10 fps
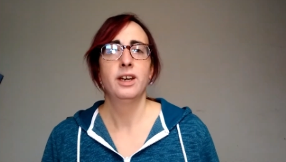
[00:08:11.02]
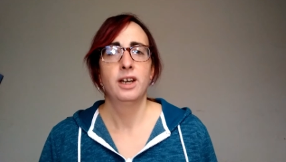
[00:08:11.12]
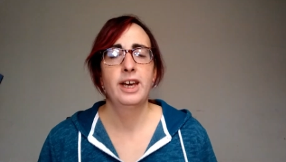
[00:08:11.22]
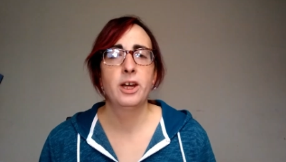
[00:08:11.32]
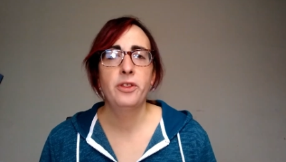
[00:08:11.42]

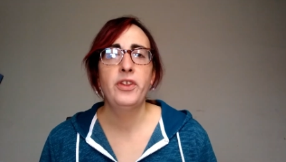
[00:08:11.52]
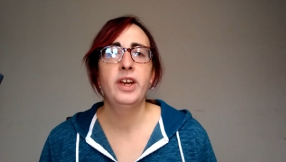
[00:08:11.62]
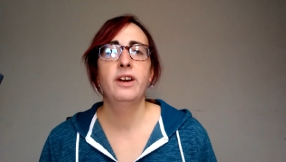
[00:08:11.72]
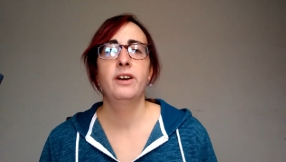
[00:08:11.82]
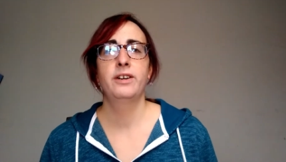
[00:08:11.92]

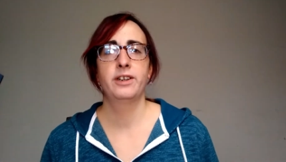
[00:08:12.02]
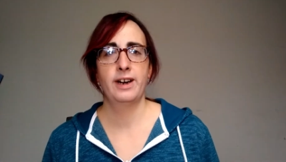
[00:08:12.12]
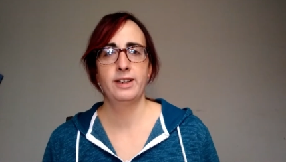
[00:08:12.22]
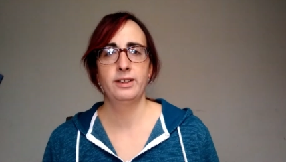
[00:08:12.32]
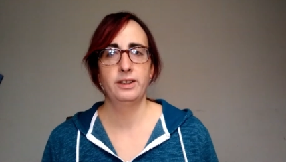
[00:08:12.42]
healthier,
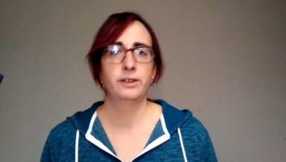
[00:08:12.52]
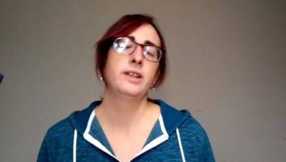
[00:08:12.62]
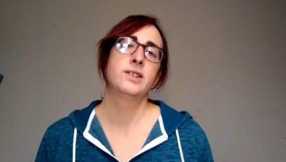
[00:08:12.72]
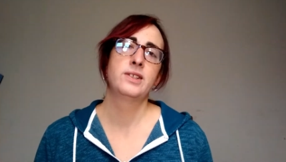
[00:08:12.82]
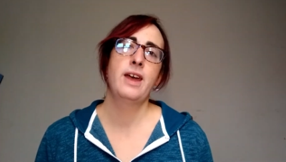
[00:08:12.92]
you're getting
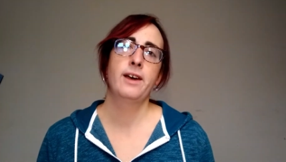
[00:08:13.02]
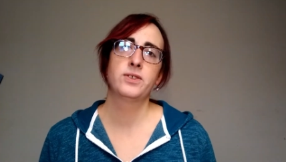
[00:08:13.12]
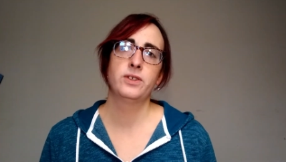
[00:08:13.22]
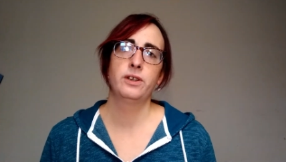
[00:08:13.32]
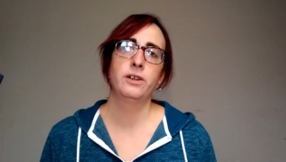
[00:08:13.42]
snacks
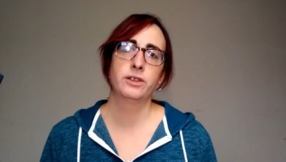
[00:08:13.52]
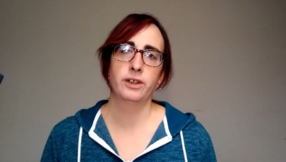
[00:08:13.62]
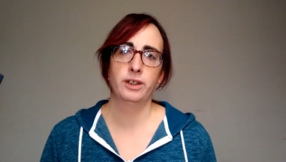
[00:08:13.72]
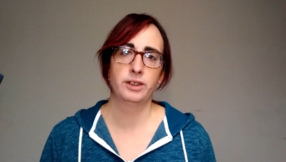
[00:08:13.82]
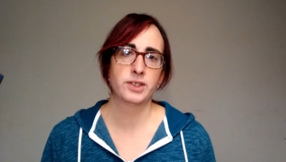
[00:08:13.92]
that aren't going
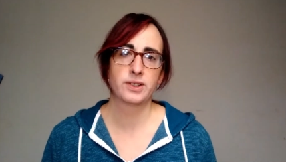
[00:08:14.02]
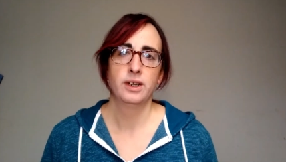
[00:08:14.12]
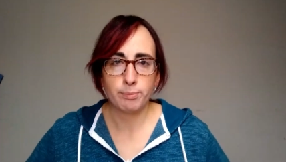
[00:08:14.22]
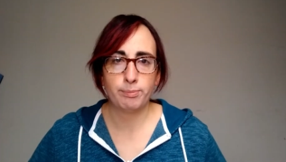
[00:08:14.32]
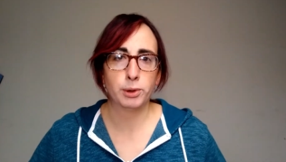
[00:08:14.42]
to just
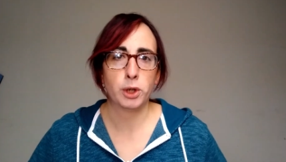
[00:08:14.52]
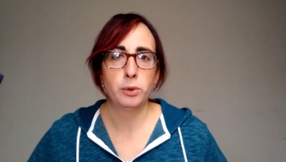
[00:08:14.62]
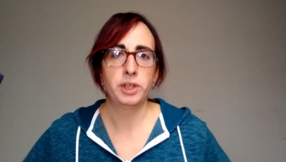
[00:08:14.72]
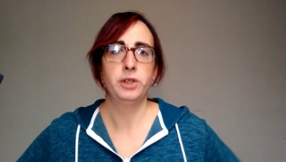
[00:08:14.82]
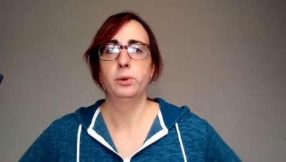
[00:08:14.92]
bloat
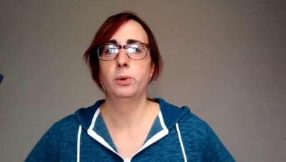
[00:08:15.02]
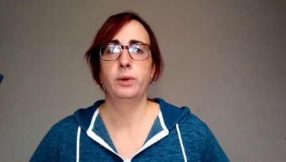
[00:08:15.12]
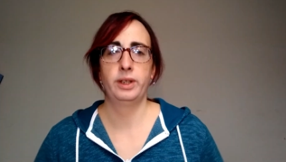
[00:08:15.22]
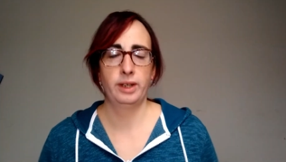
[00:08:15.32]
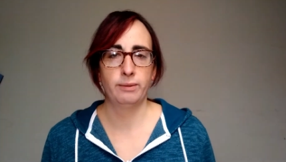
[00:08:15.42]
you
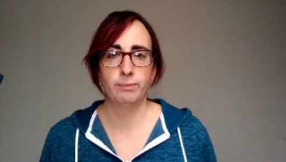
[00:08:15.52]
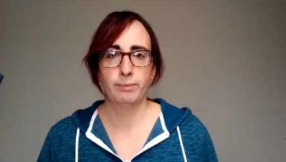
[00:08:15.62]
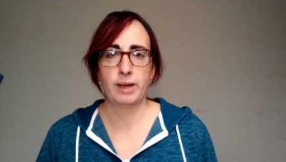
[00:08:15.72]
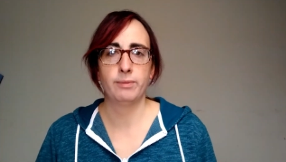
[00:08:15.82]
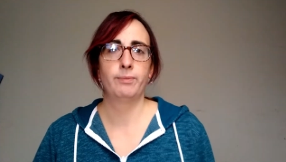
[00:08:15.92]

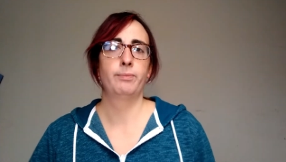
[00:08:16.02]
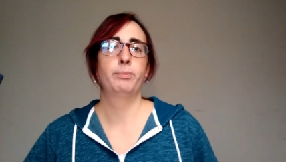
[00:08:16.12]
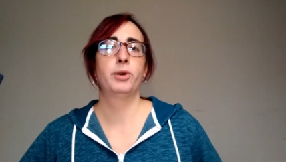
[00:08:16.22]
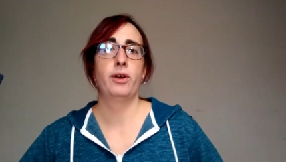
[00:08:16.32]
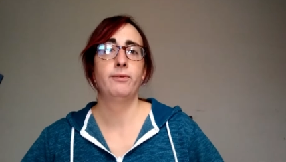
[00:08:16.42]
and
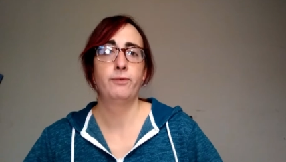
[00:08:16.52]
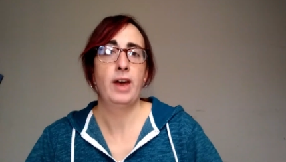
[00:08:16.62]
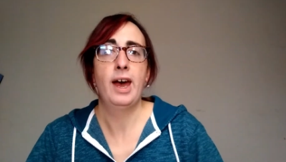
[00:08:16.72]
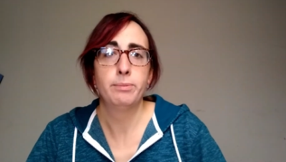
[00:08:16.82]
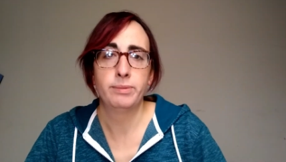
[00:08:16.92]
put on fat.